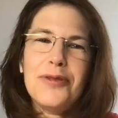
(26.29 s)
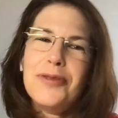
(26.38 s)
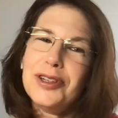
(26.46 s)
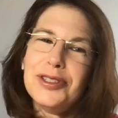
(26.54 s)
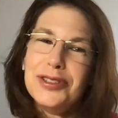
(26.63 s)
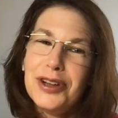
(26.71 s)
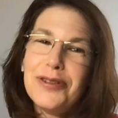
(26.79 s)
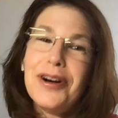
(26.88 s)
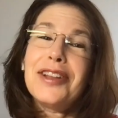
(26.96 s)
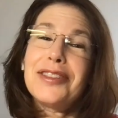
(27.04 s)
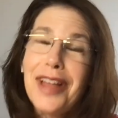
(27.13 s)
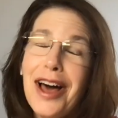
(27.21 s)
Well,
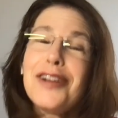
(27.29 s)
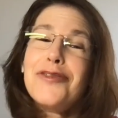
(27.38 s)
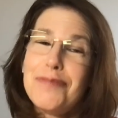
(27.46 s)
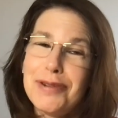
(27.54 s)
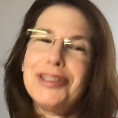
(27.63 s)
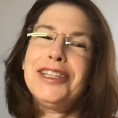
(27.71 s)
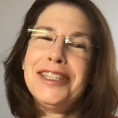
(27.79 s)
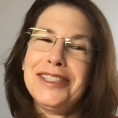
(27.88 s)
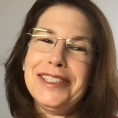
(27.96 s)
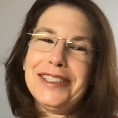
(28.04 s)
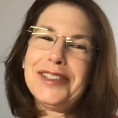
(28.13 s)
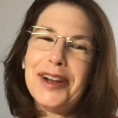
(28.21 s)
a lot of
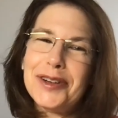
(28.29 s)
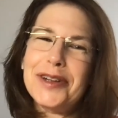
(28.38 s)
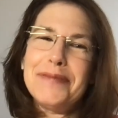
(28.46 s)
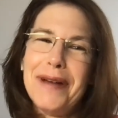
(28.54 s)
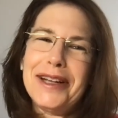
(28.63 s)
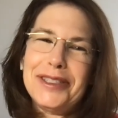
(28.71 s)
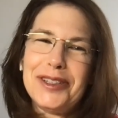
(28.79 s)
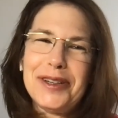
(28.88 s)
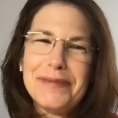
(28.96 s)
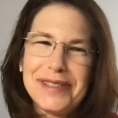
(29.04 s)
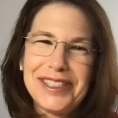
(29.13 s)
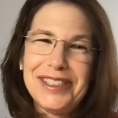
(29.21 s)
Berninas are in my
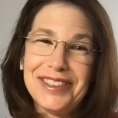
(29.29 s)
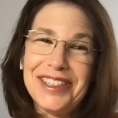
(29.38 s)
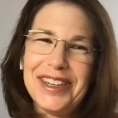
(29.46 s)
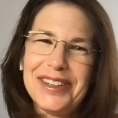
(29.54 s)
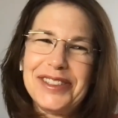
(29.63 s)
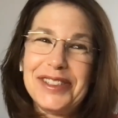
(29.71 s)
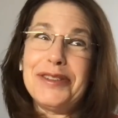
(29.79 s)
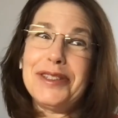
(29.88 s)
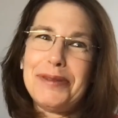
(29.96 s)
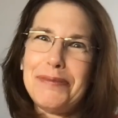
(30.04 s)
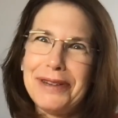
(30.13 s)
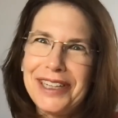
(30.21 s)
dream studio, so
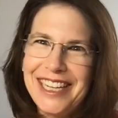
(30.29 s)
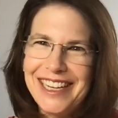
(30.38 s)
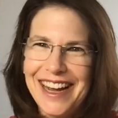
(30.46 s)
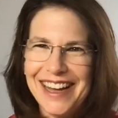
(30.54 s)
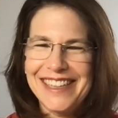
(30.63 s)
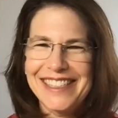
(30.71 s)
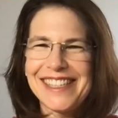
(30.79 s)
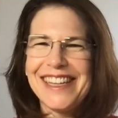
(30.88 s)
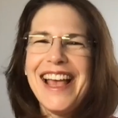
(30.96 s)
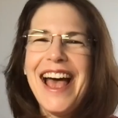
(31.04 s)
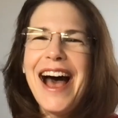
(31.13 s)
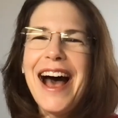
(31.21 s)
it's pretty nice.
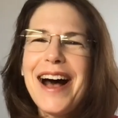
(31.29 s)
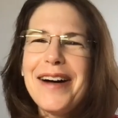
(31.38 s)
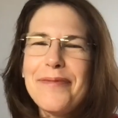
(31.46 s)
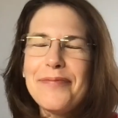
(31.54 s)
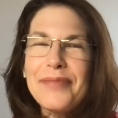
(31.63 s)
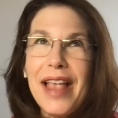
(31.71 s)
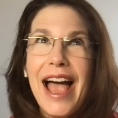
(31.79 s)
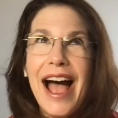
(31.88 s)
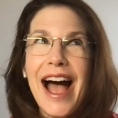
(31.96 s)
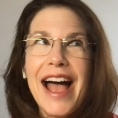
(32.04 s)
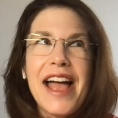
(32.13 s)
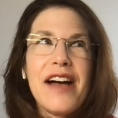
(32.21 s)
Um,
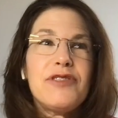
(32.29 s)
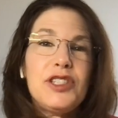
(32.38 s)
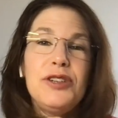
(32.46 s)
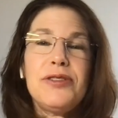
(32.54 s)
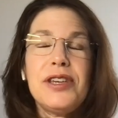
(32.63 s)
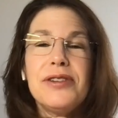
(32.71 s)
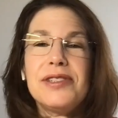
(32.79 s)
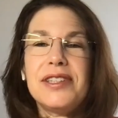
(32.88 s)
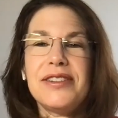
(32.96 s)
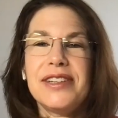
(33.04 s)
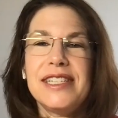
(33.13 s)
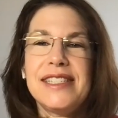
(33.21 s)
I have two Q
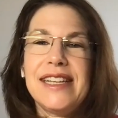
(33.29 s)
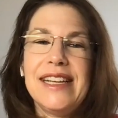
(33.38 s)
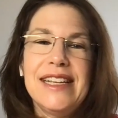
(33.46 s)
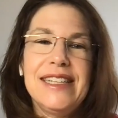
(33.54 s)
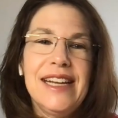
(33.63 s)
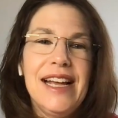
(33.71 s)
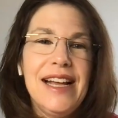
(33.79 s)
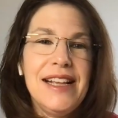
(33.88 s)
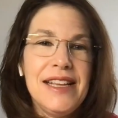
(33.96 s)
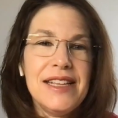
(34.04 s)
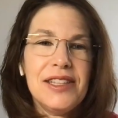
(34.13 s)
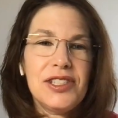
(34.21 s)
series in
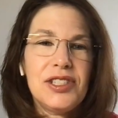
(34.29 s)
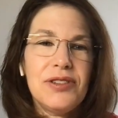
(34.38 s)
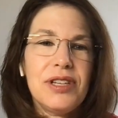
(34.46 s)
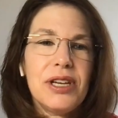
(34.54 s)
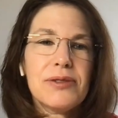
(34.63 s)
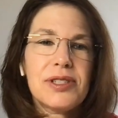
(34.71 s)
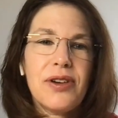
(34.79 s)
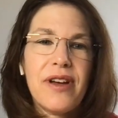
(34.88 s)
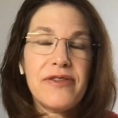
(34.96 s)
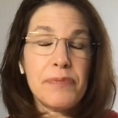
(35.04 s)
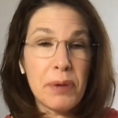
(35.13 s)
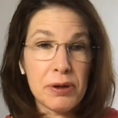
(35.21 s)
the studio. So
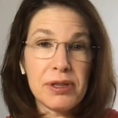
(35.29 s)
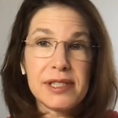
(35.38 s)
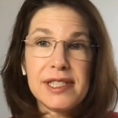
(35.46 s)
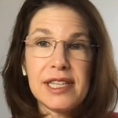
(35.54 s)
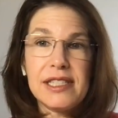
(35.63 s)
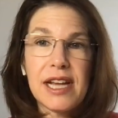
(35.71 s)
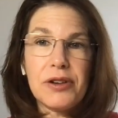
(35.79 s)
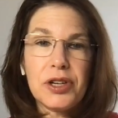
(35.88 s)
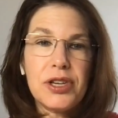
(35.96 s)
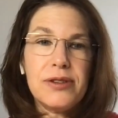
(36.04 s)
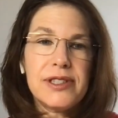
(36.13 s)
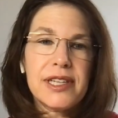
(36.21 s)
I both a sit down, a
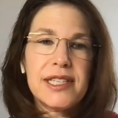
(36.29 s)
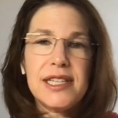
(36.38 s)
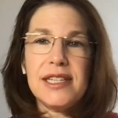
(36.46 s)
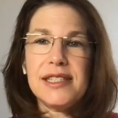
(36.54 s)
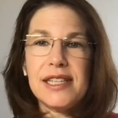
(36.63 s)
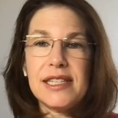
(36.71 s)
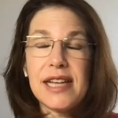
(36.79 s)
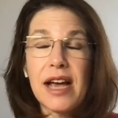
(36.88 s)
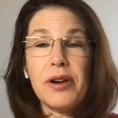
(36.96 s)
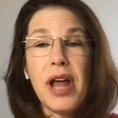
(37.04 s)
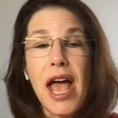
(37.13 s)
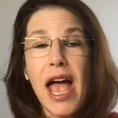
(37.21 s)
Q16 sit
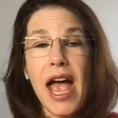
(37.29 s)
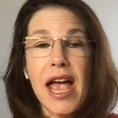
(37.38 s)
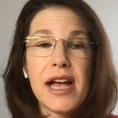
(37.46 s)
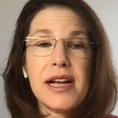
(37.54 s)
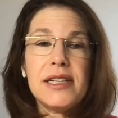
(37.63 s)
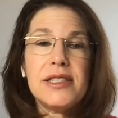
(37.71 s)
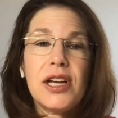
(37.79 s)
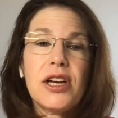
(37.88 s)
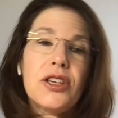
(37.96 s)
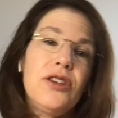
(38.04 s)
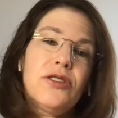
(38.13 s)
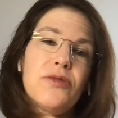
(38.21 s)
down, and a
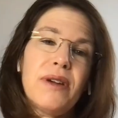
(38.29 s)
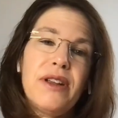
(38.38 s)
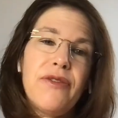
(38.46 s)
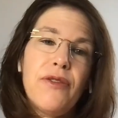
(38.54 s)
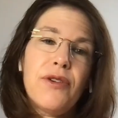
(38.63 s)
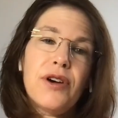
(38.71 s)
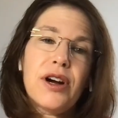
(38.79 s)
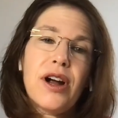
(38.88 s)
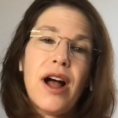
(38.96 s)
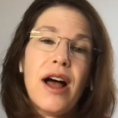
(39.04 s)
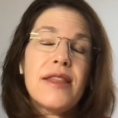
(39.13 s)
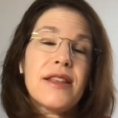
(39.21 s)
Q24
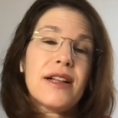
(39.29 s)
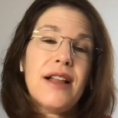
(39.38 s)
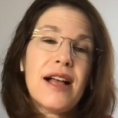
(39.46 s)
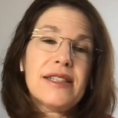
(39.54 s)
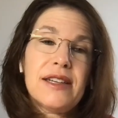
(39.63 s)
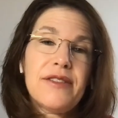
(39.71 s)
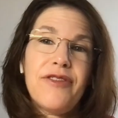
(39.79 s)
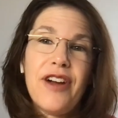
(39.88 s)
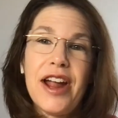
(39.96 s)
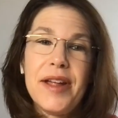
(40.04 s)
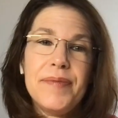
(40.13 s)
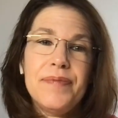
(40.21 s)
on the classic
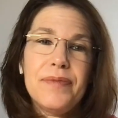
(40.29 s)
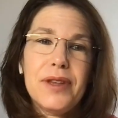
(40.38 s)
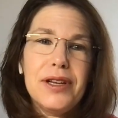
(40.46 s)
frame.